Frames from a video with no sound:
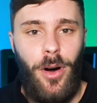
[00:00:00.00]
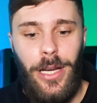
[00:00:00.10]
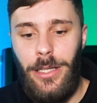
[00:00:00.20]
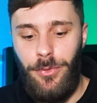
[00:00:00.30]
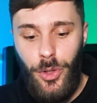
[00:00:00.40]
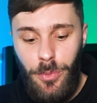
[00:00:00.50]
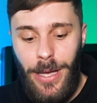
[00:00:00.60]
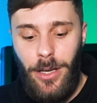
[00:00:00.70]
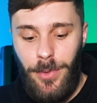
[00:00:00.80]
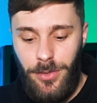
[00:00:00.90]
right if you
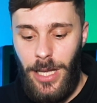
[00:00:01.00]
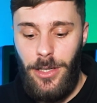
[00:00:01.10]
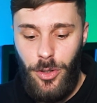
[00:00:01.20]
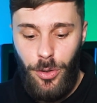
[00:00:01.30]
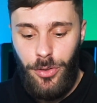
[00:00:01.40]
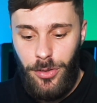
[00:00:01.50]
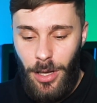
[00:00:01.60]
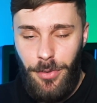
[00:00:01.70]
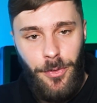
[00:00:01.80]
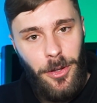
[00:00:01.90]
make a mistake you should
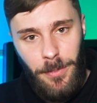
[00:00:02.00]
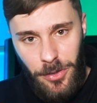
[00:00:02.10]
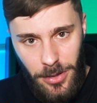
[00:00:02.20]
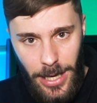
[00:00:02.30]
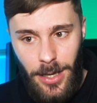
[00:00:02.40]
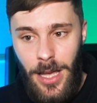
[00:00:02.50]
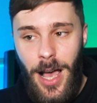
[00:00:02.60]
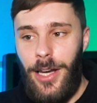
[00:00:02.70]
suffer for the mistake